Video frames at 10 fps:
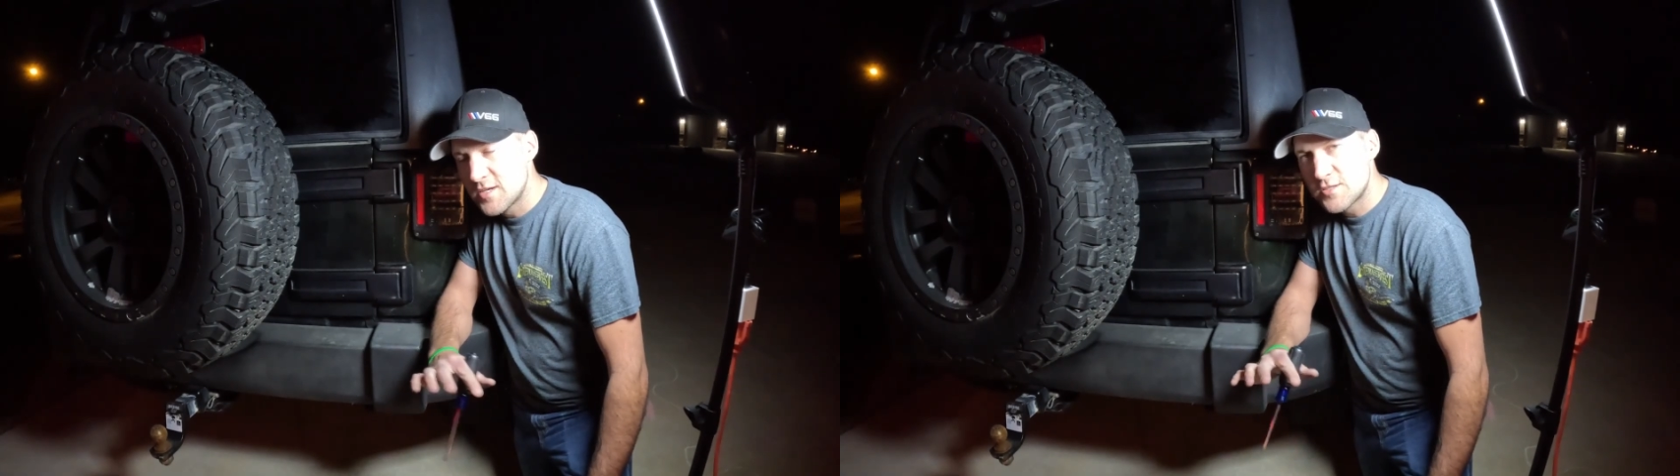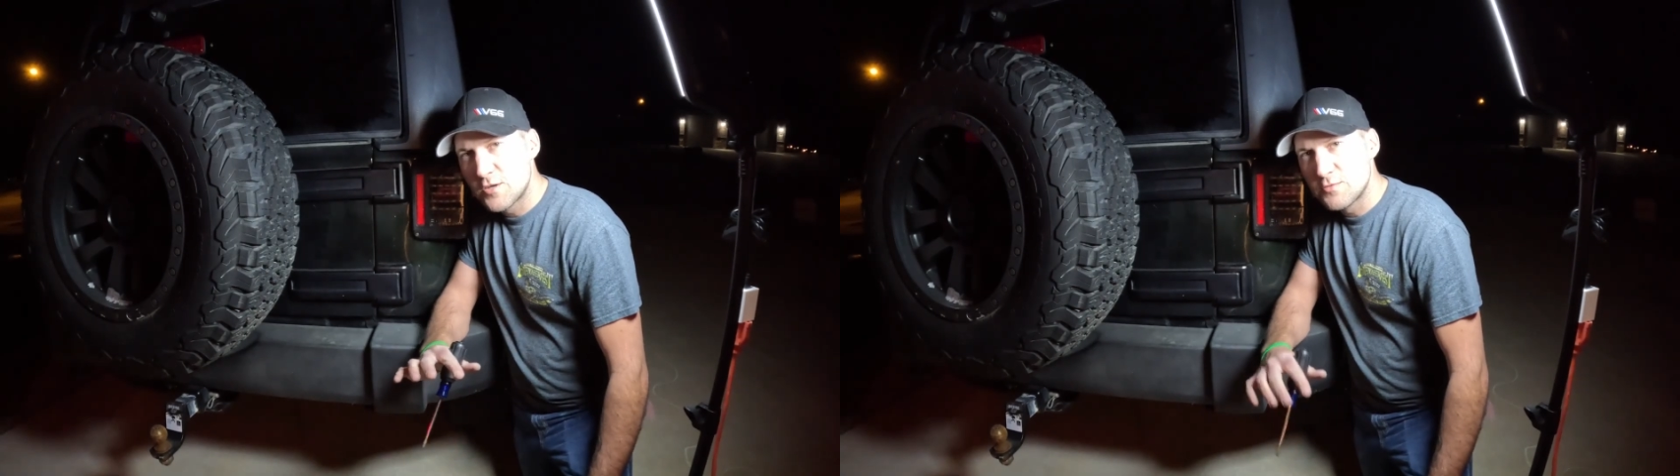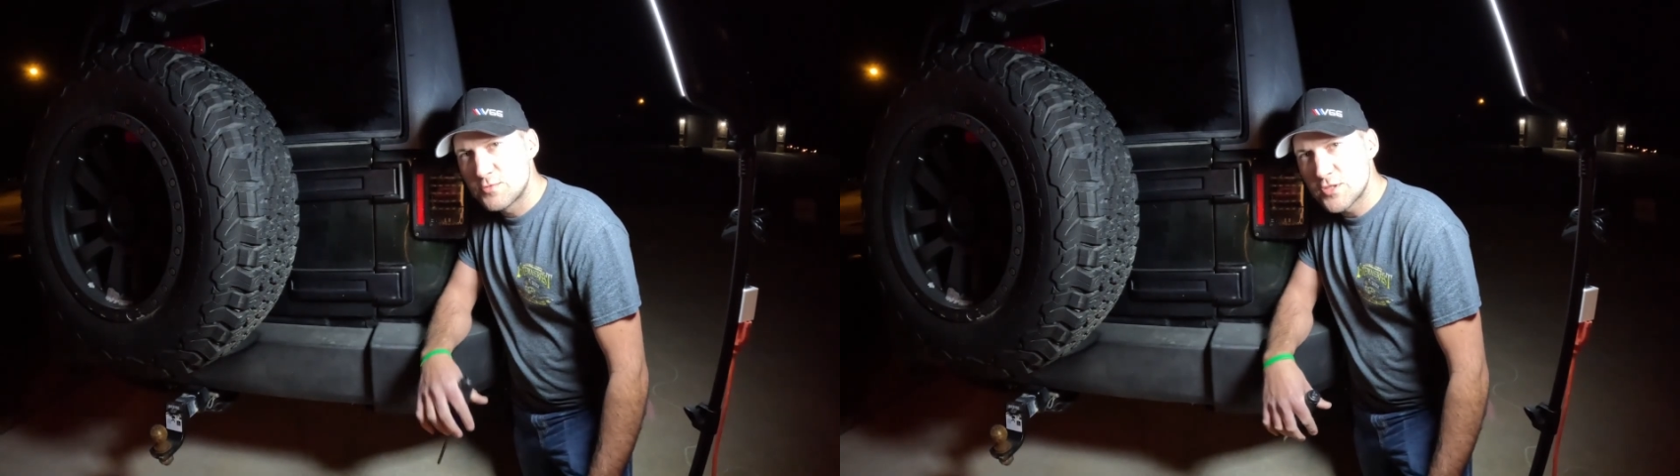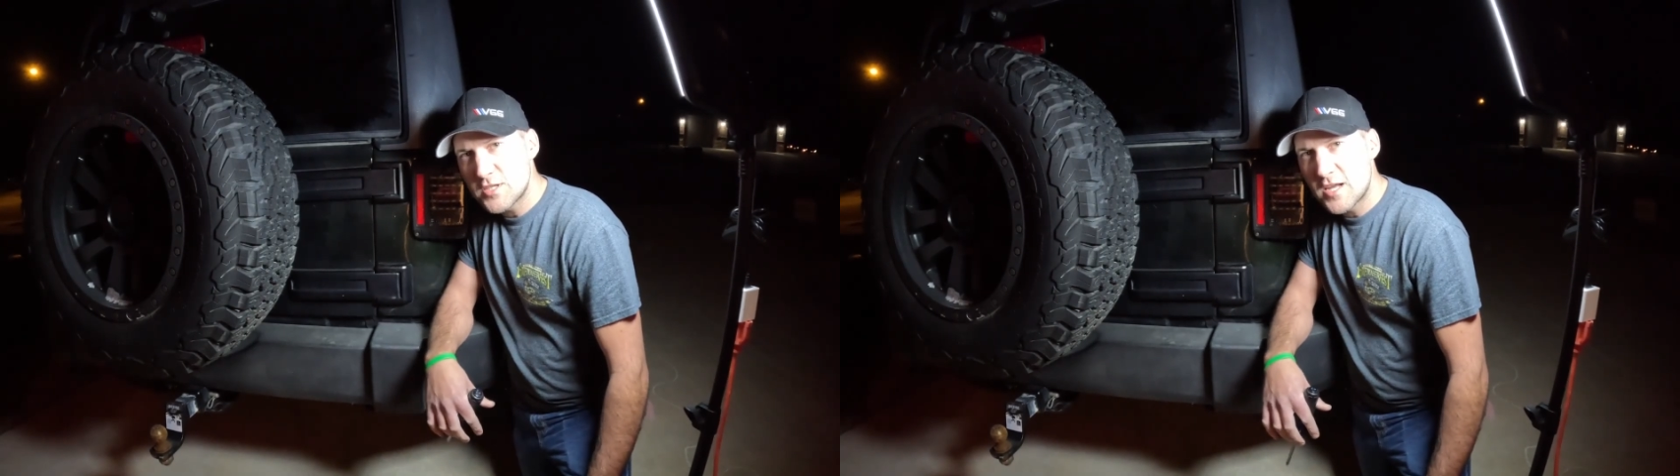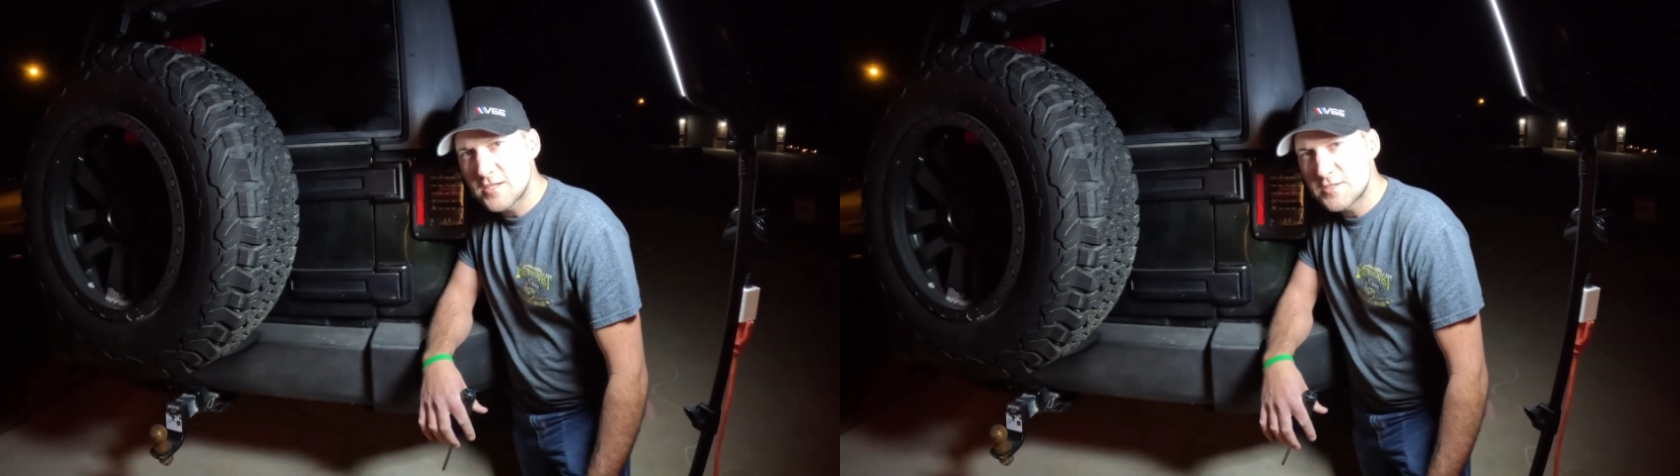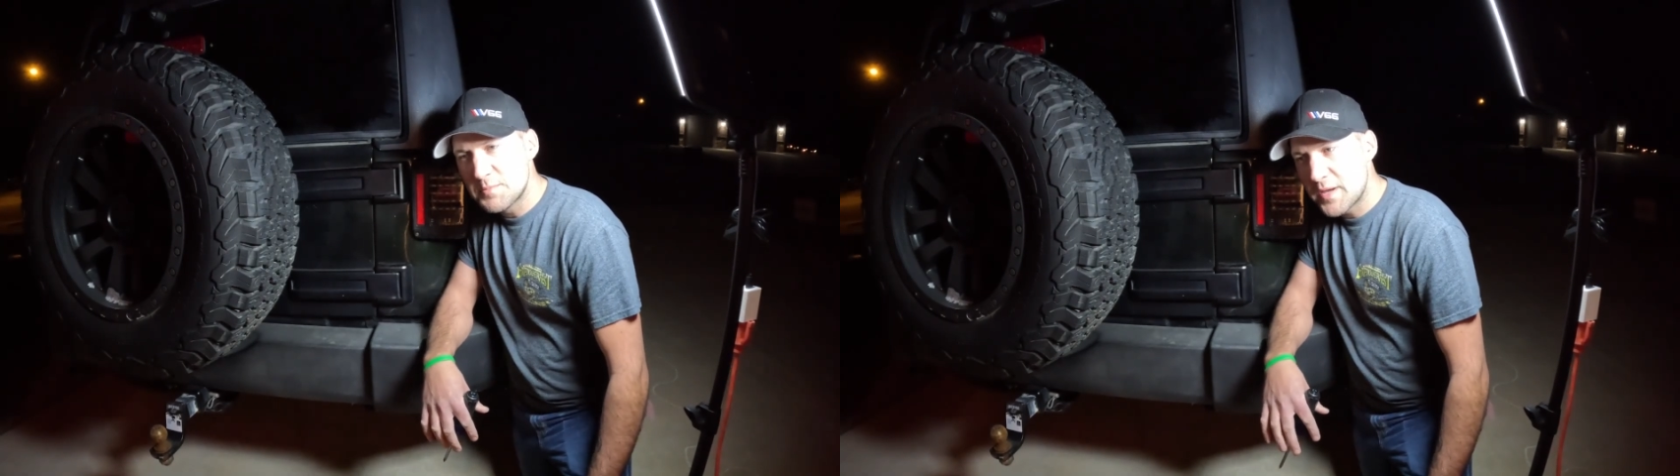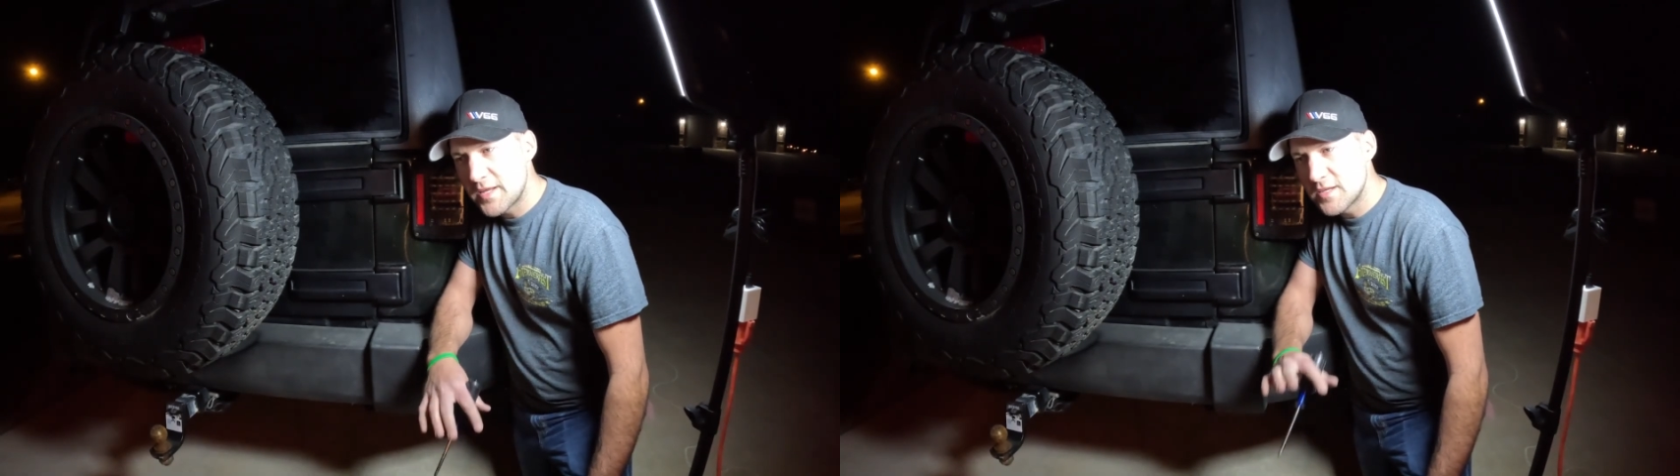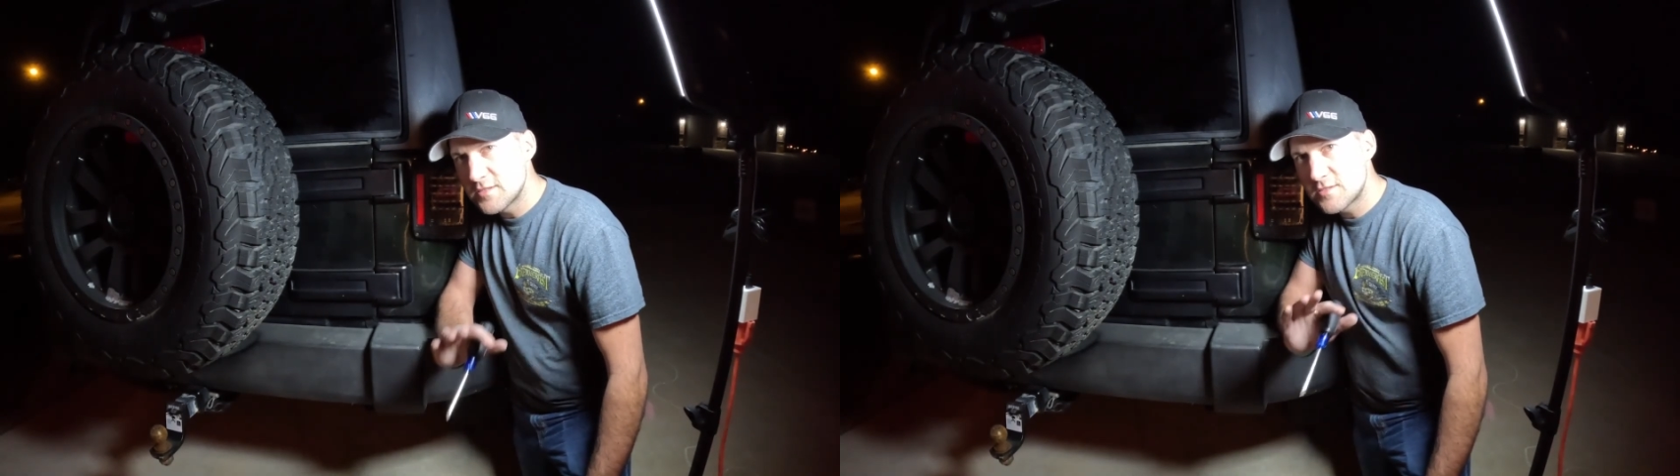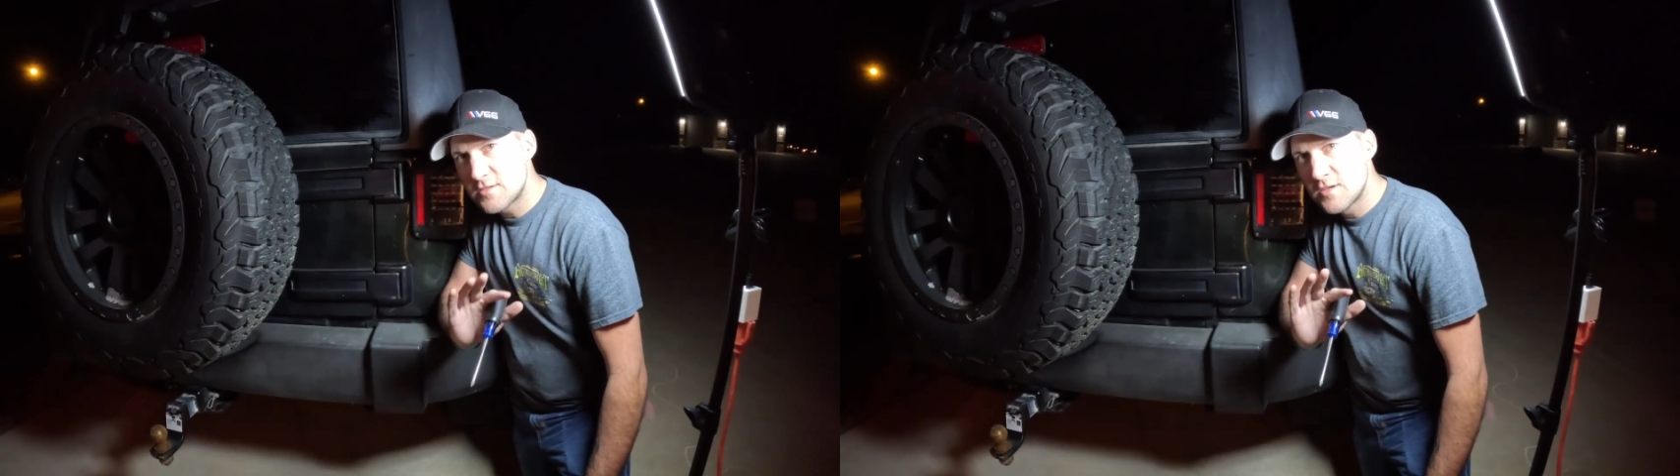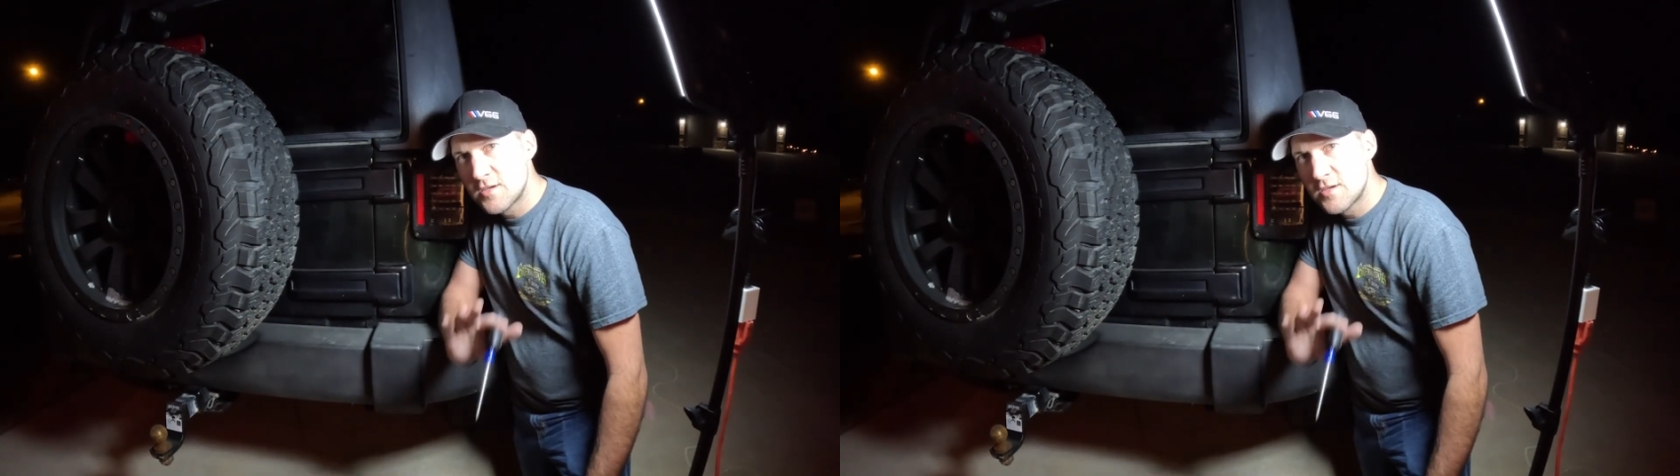So just kind of some maintenance